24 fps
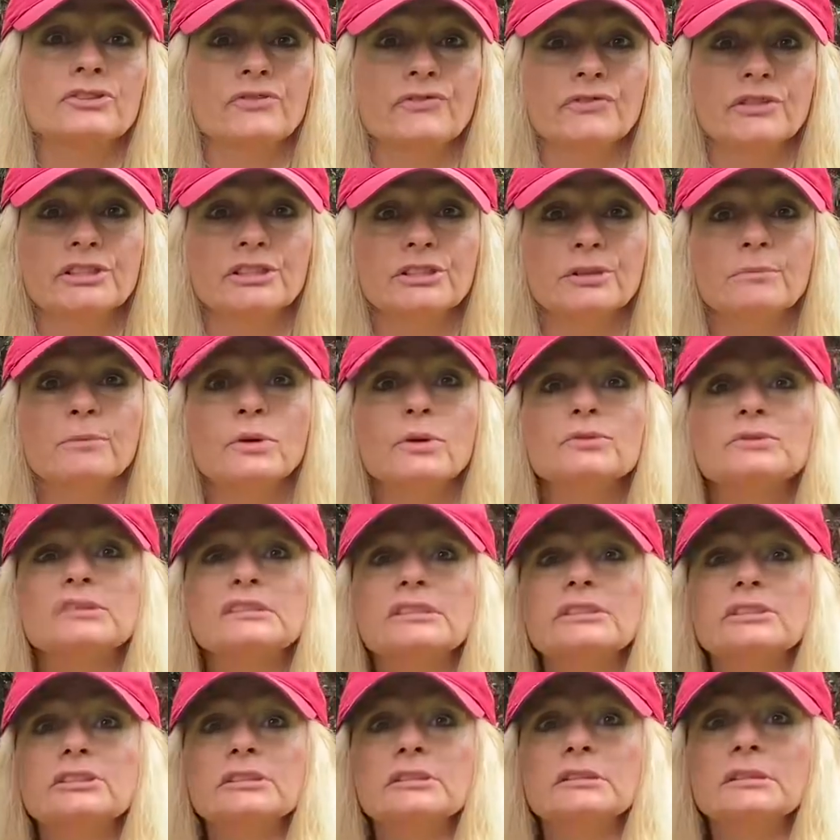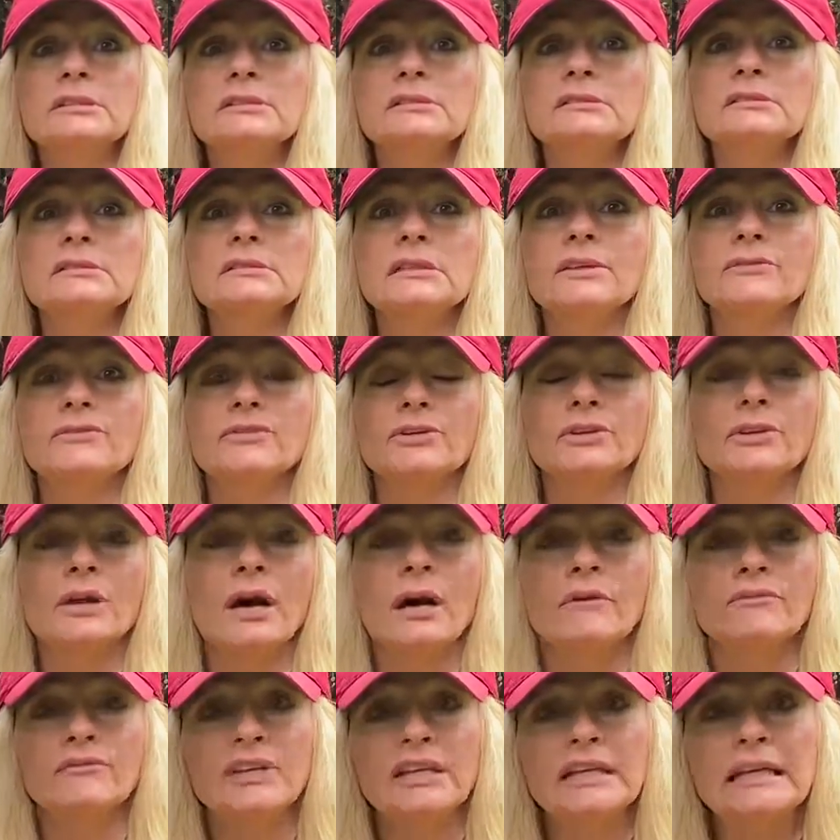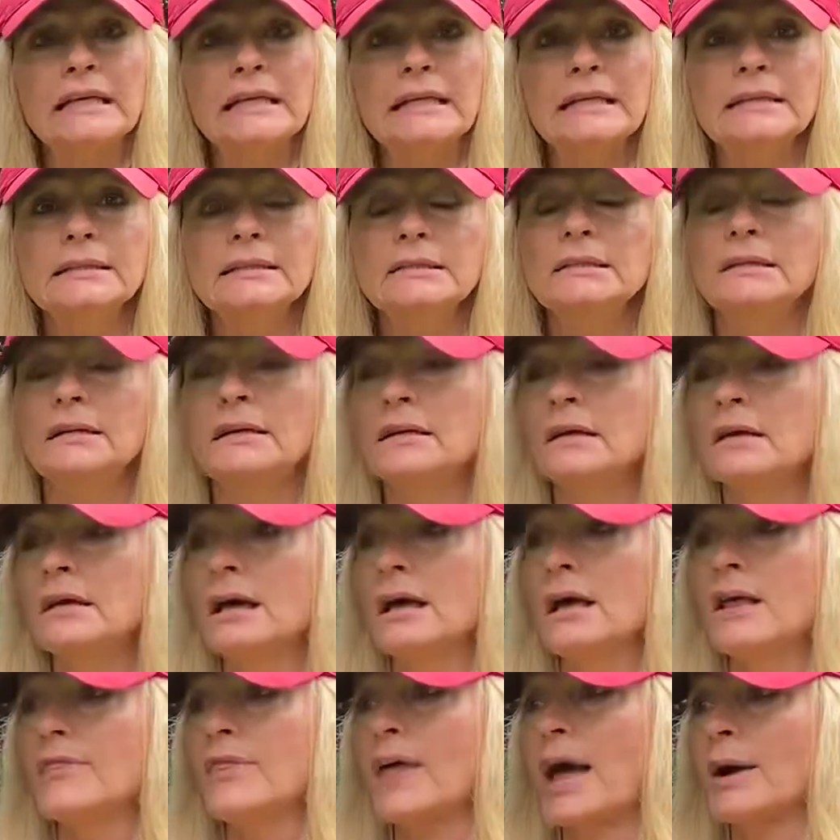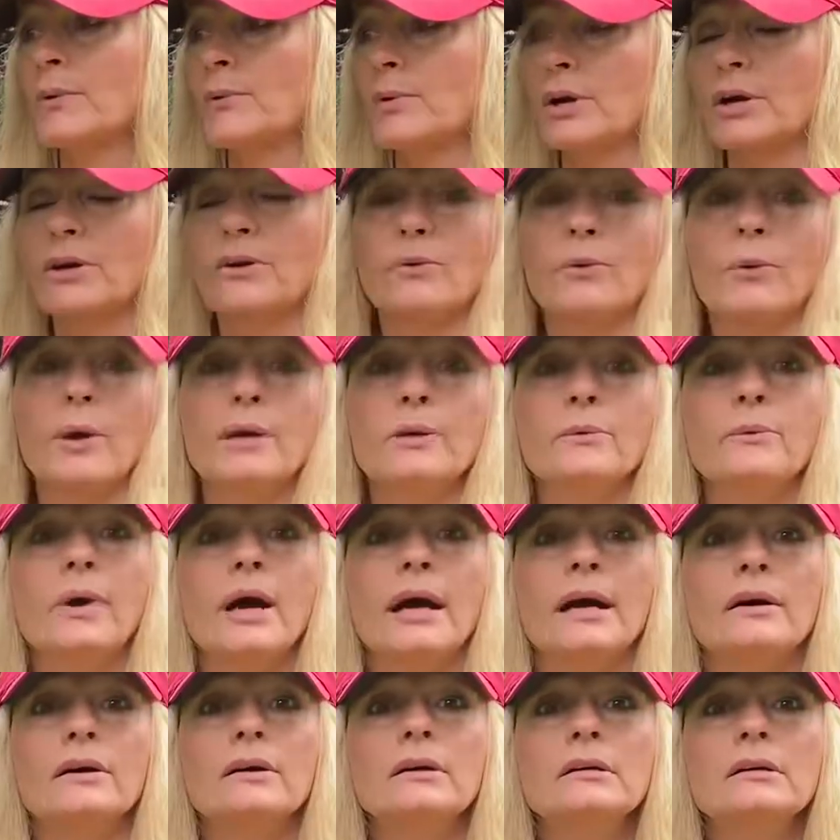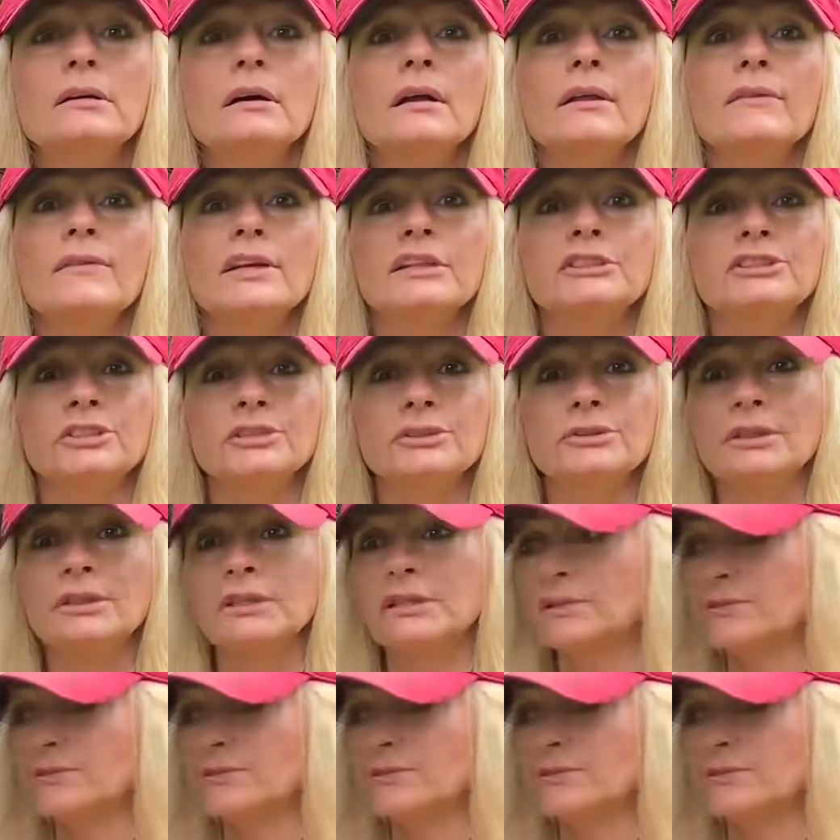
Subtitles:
fish emulsions, if you're not vegan, that work quite well, that you can